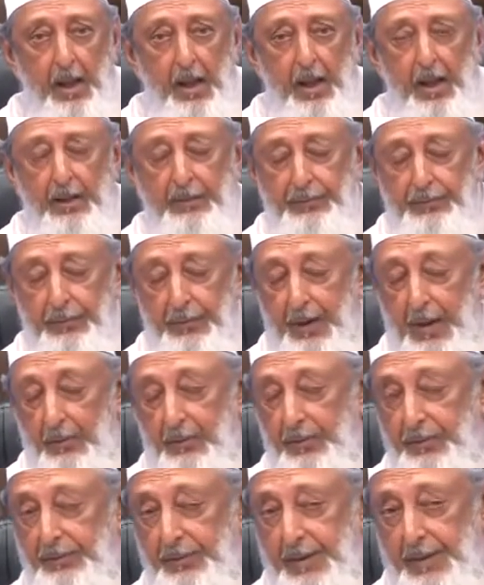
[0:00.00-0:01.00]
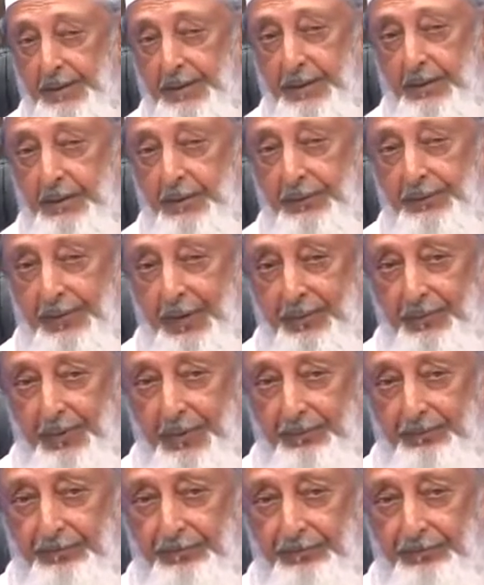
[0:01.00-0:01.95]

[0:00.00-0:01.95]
And so that was 1907.